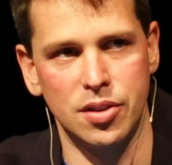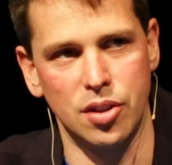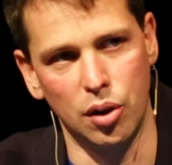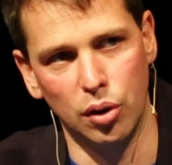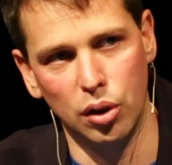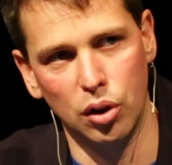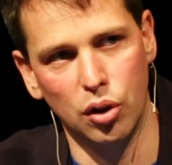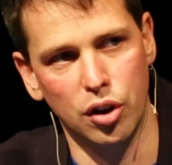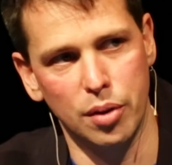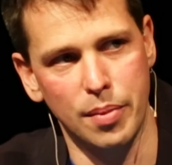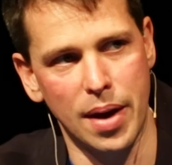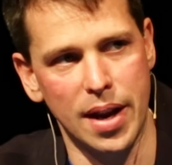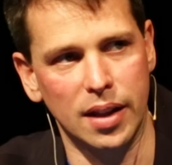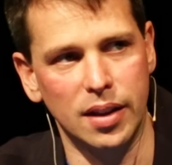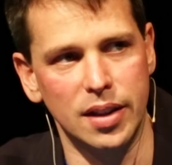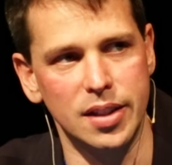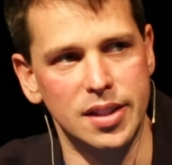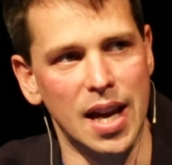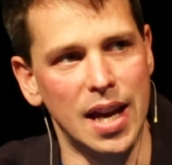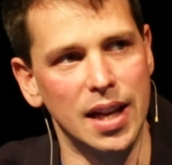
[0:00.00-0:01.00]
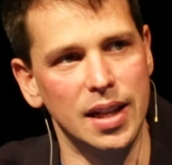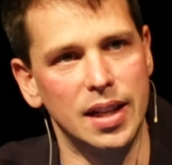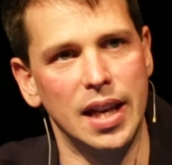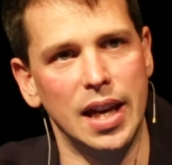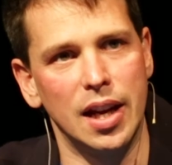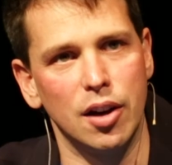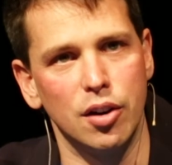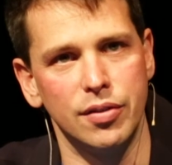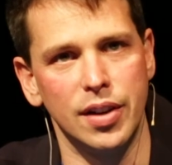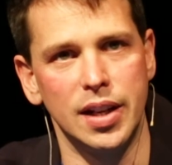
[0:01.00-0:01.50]
So it'll automatically take
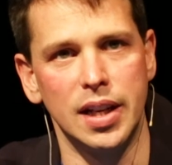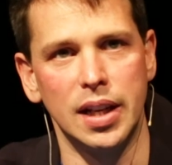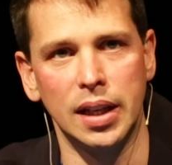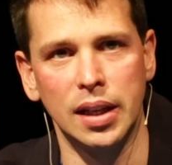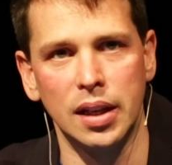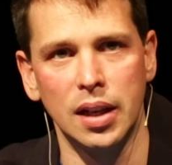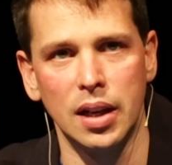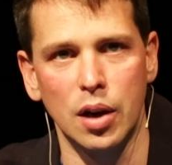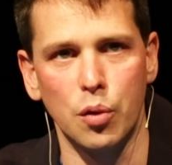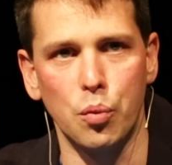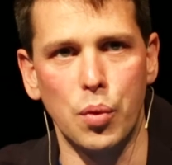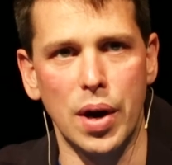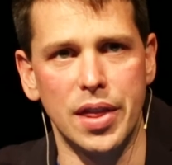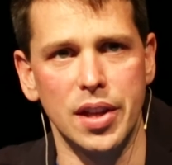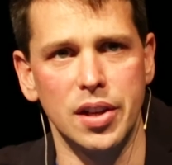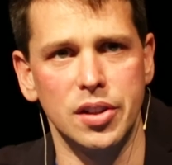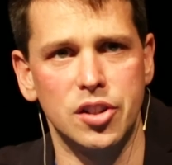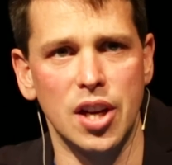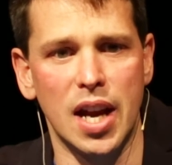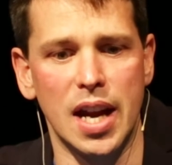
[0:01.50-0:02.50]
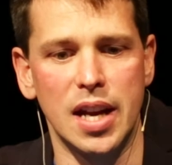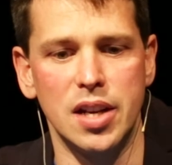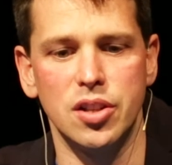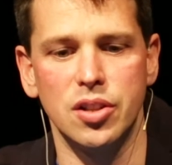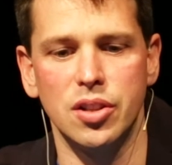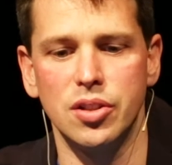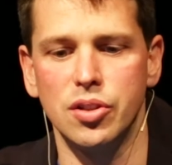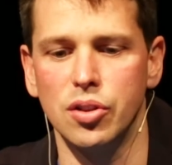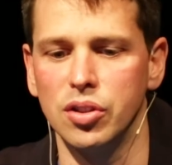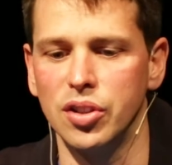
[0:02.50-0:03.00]
care of any weather
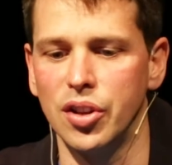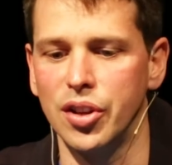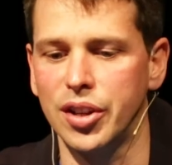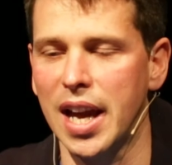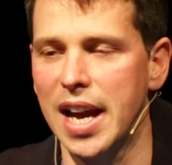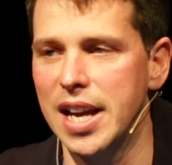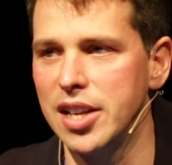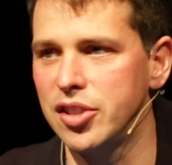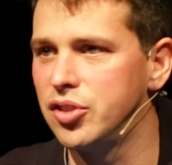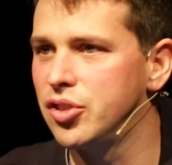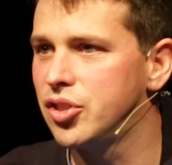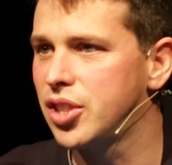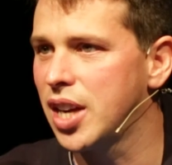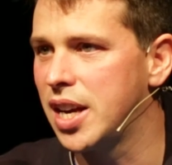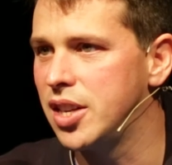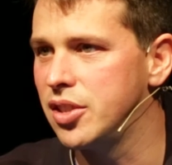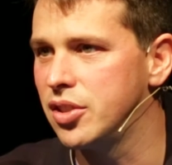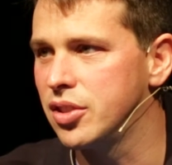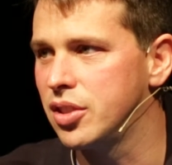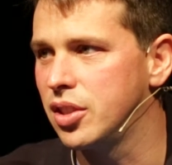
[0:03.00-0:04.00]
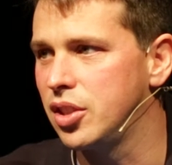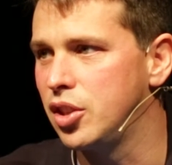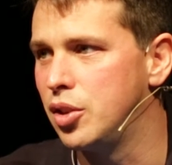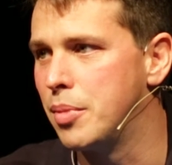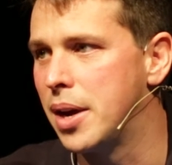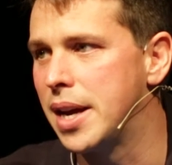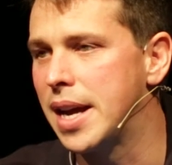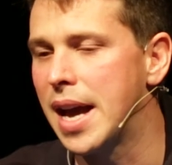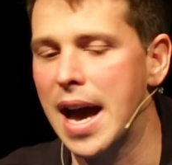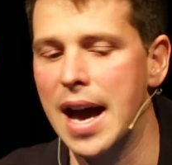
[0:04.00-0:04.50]
changes or location changes that you
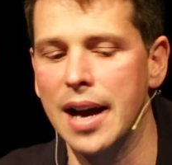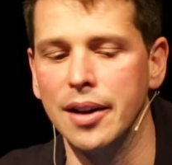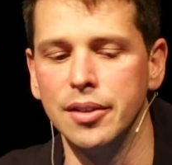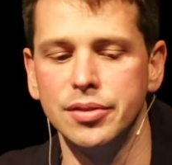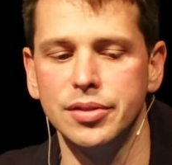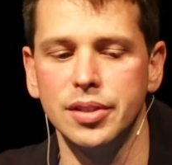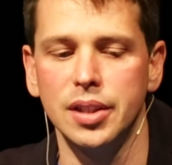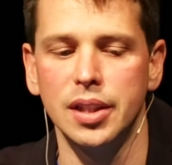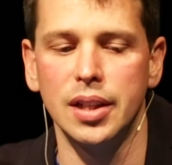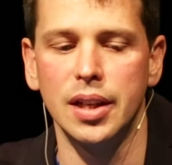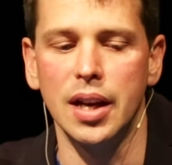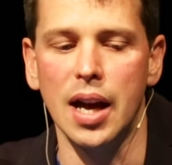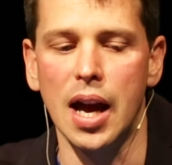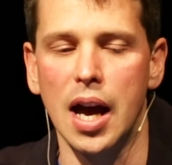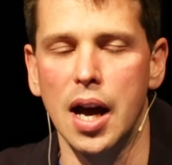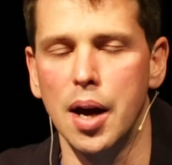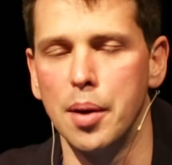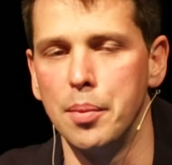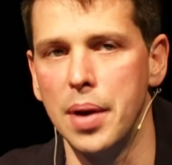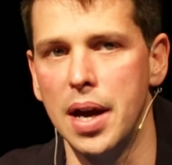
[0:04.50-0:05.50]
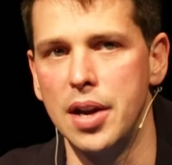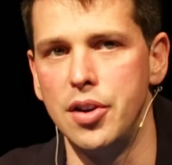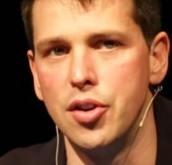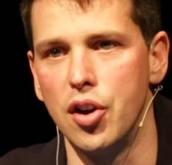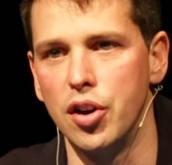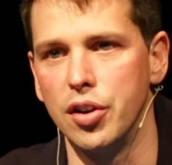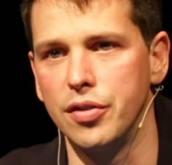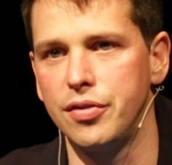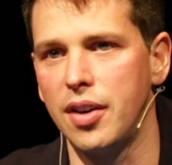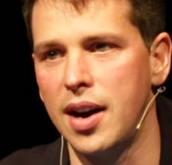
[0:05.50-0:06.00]
may have and
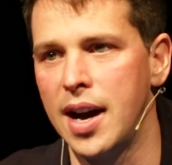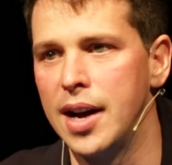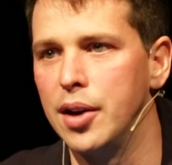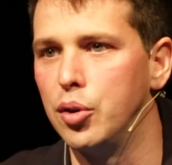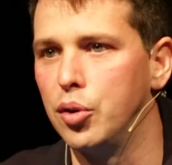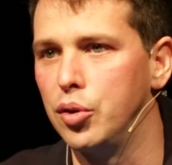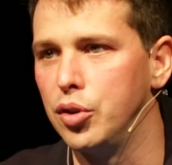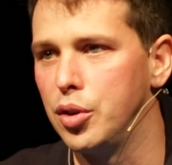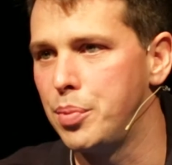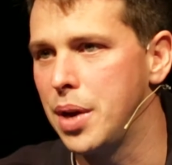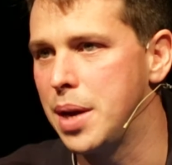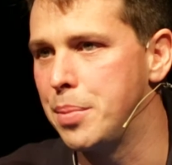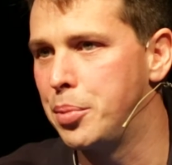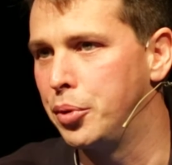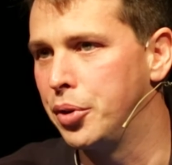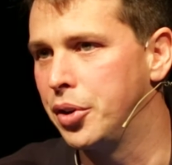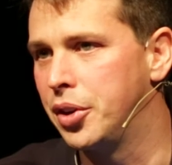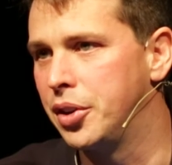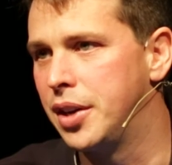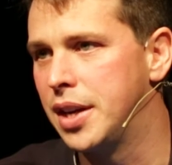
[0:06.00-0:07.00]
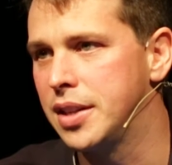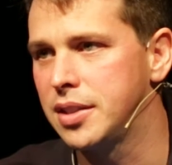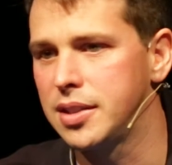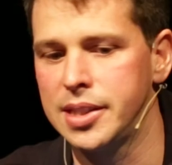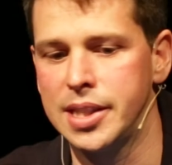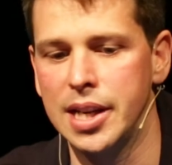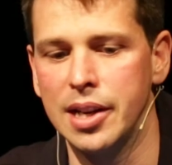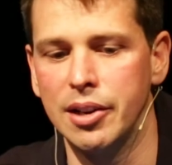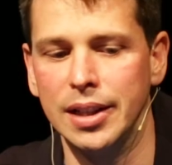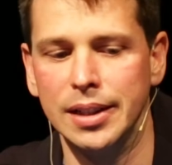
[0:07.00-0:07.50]
notify all the people that are
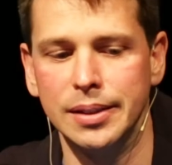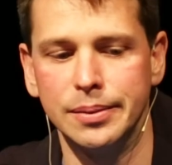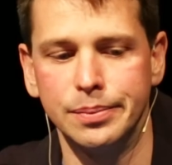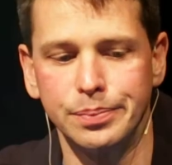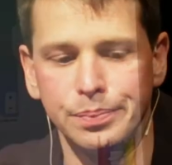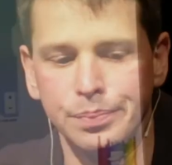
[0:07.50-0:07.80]
necessary.